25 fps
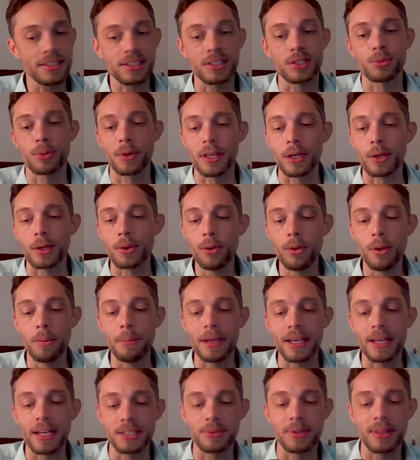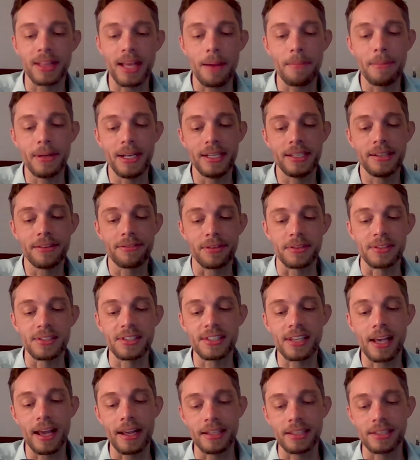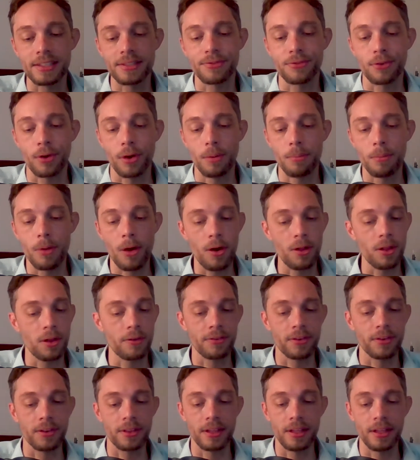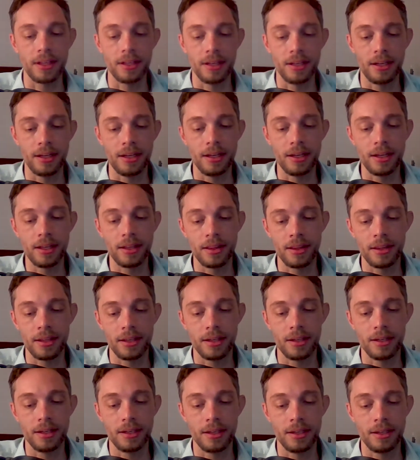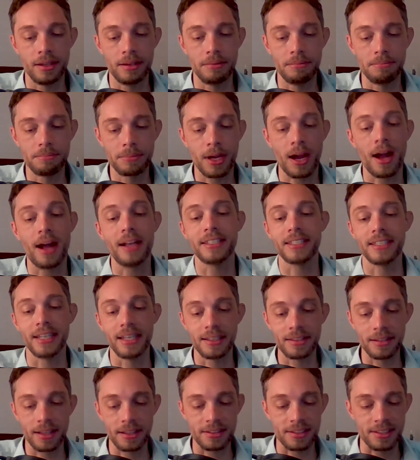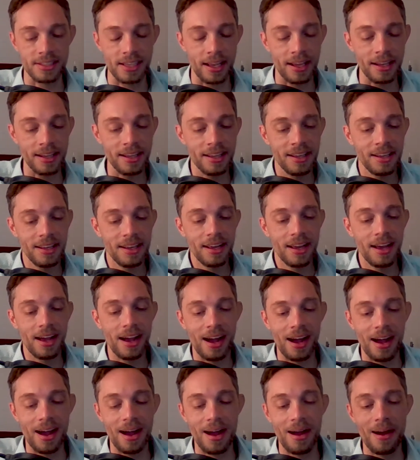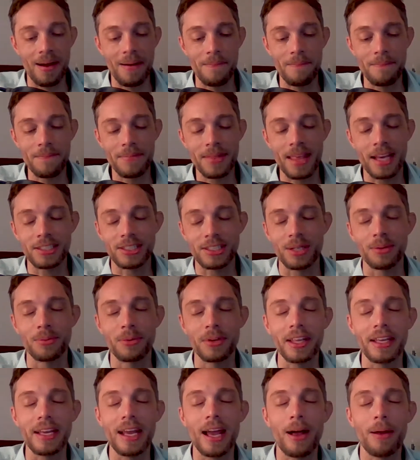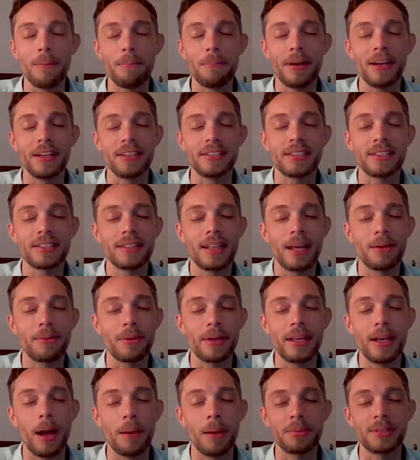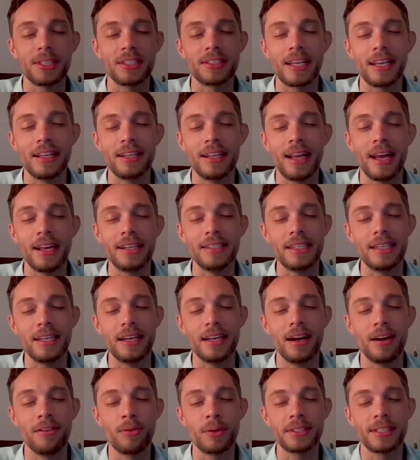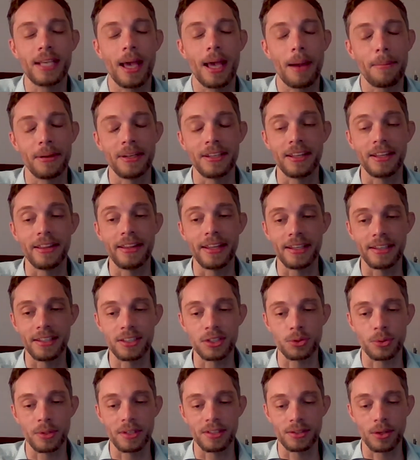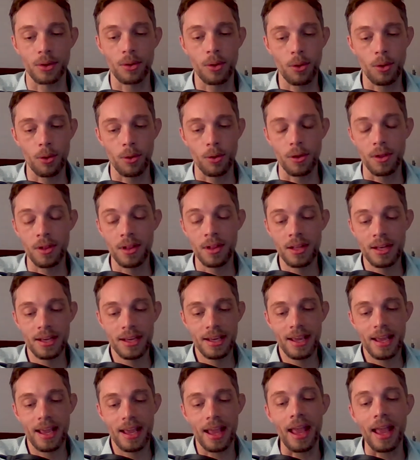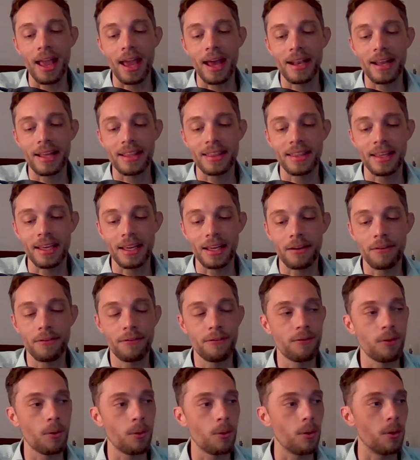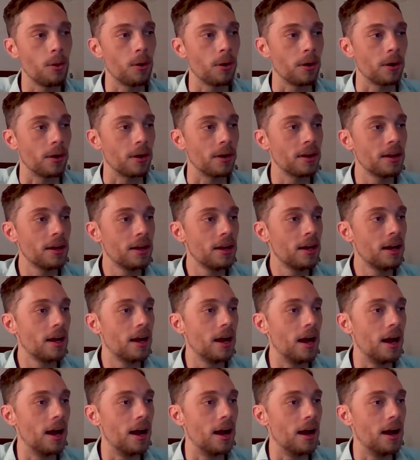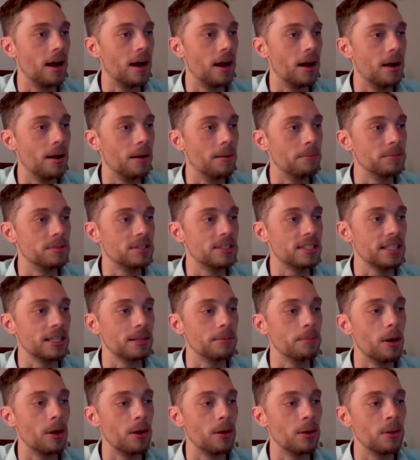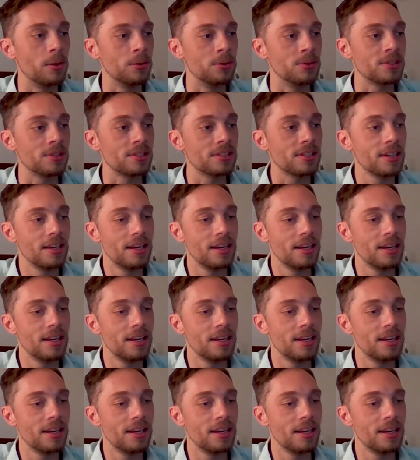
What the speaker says: is really cool because with that many different sites from all over the continent, let's say, that really helps us get an idea of what's happening to the industry as a whole. And I think for DMOs,